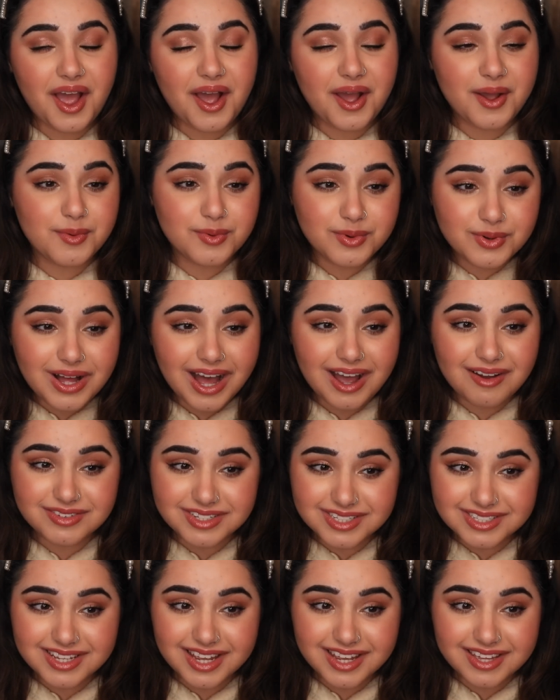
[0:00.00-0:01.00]
I will have
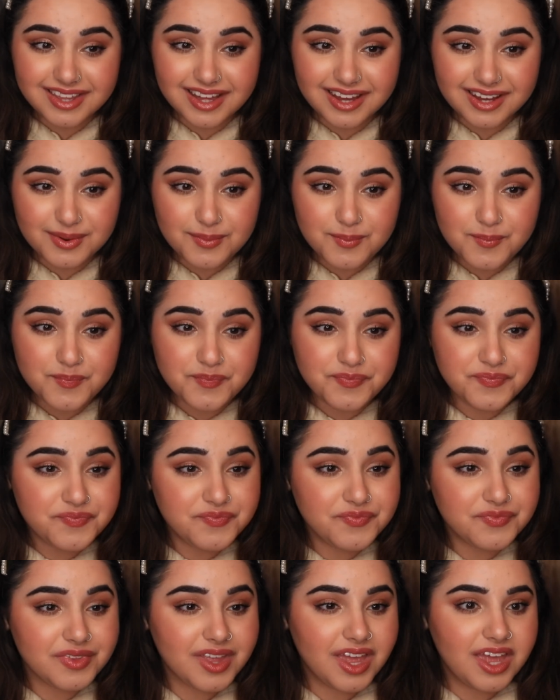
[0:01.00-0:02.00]
to say that.
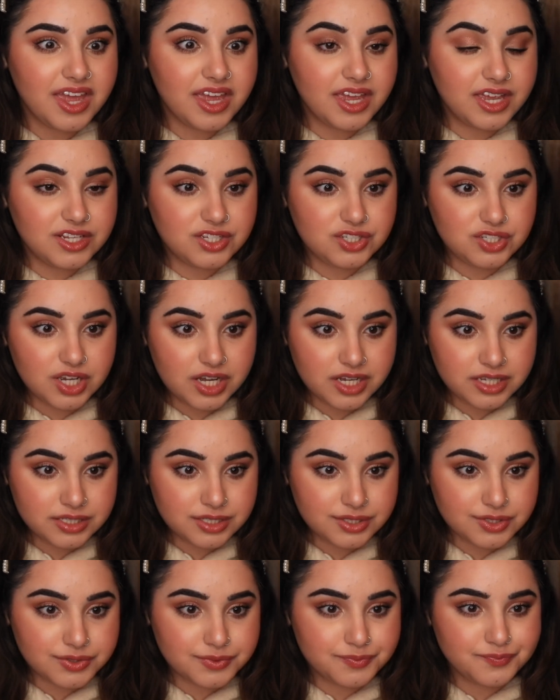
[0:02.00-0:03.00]
It
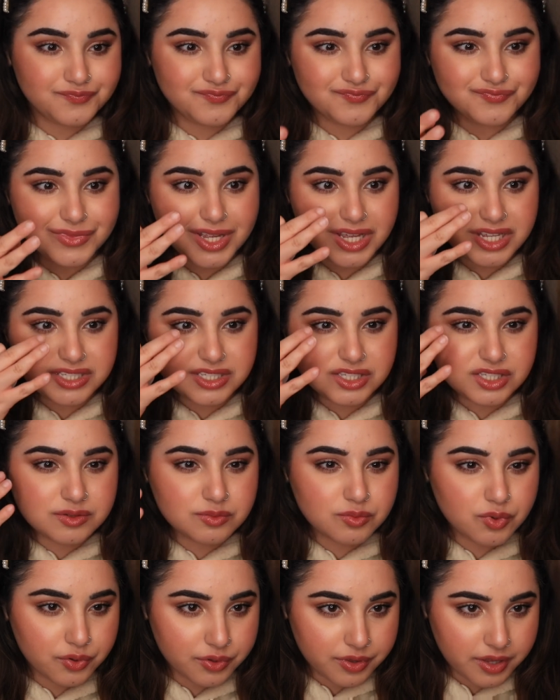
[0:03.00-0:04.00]
just is
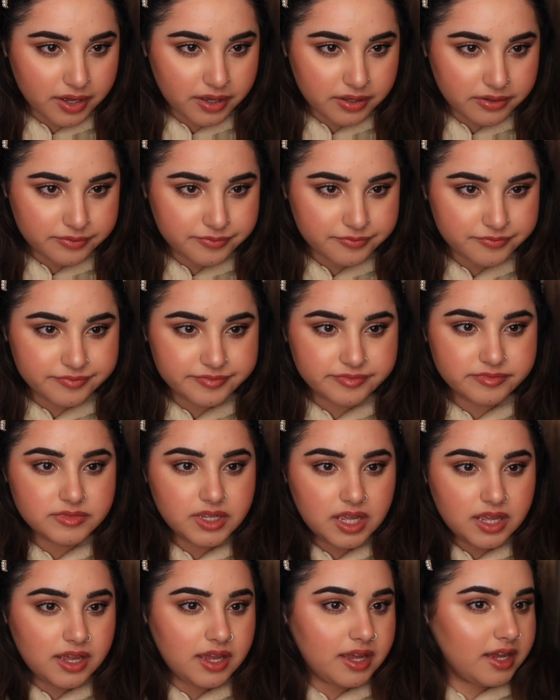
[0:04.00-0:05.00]
smoother.
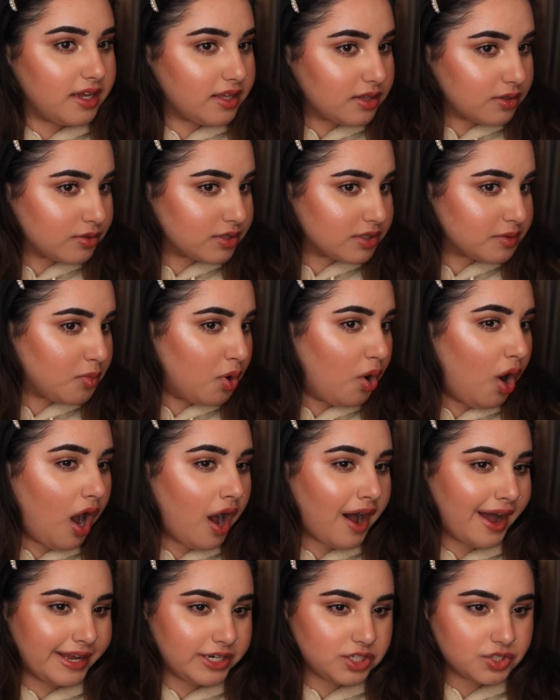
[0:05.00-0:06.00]
It looks more
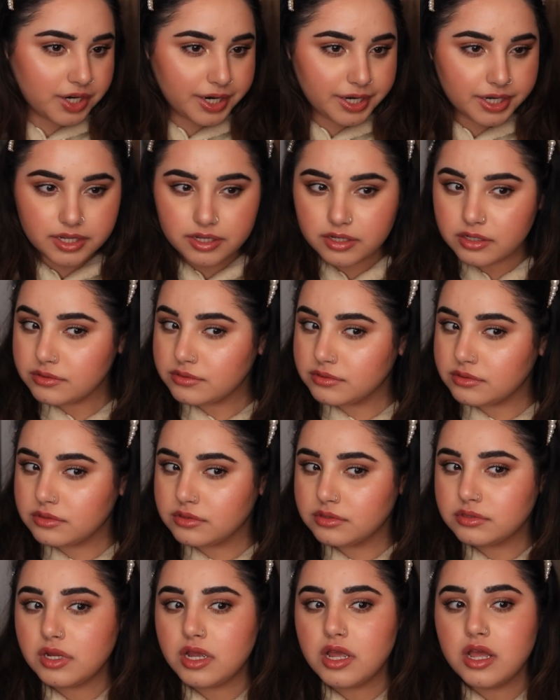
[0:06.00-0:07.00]
hydrated.
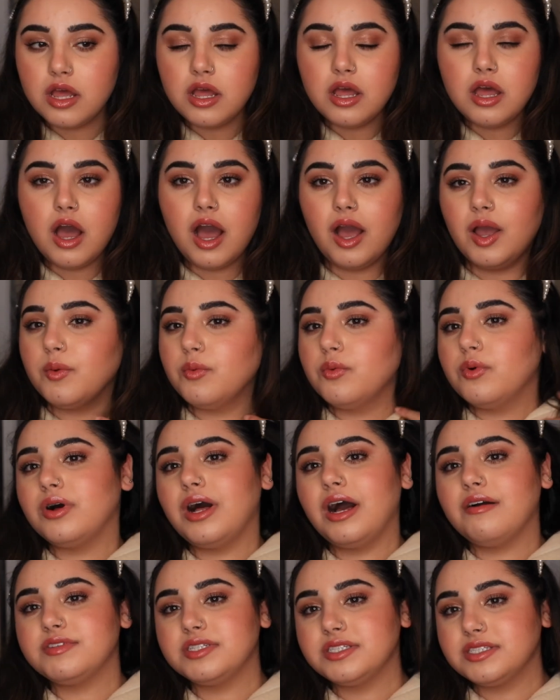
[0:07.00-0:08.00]
I will
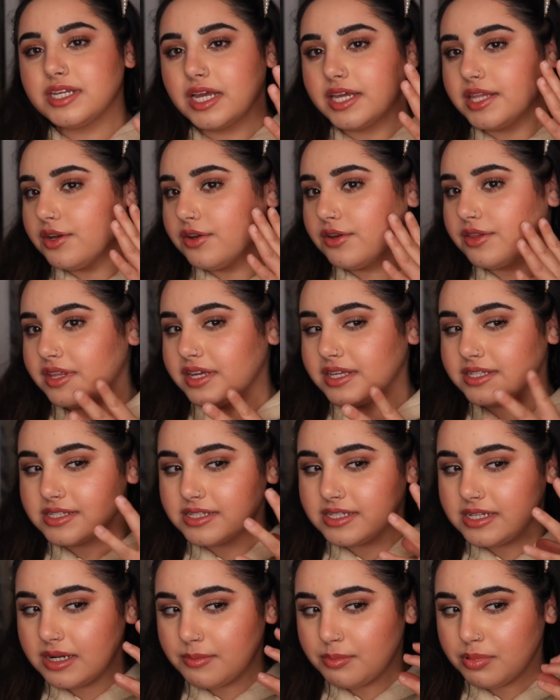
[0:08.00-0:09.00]
have to say there are things
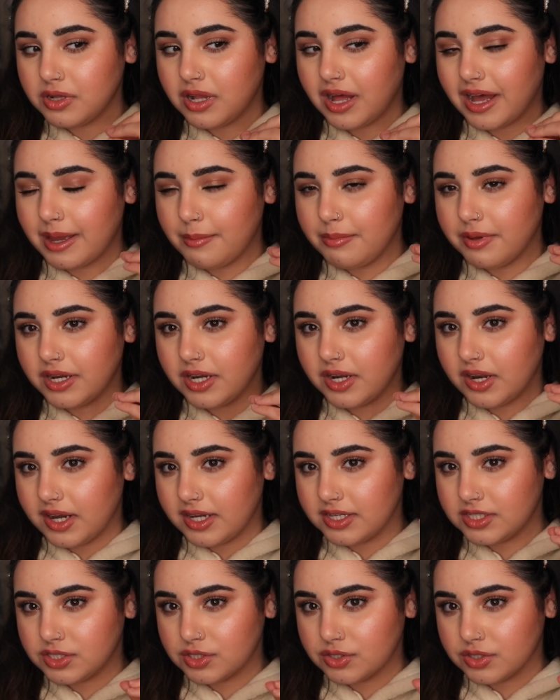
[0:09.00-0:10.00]
that did apply a bit
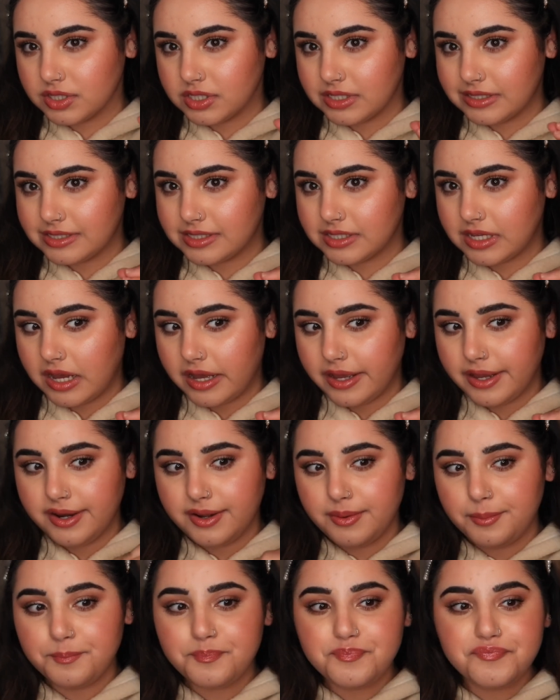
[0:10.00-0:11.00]
nicer on this
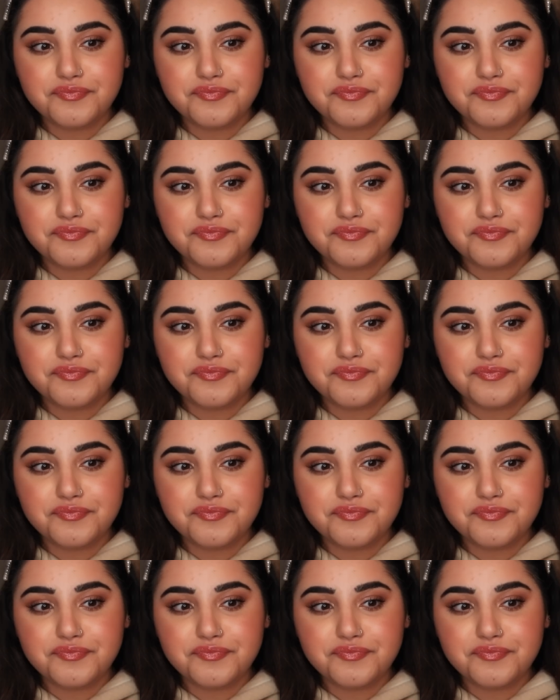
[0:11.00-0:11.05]
side.